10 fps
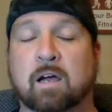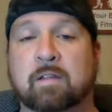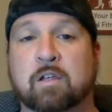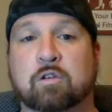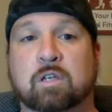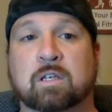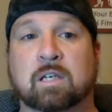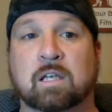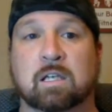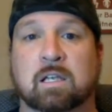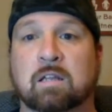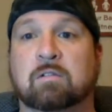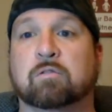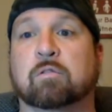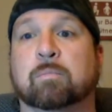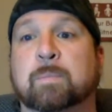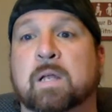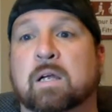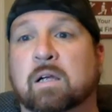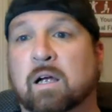that you can get in through
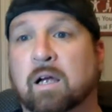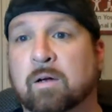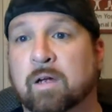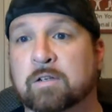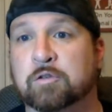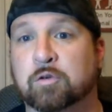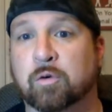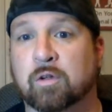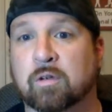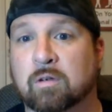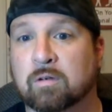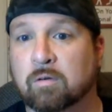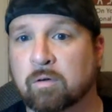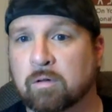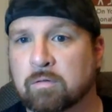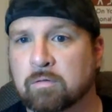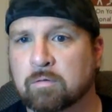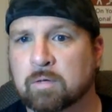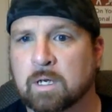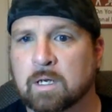as you're going through.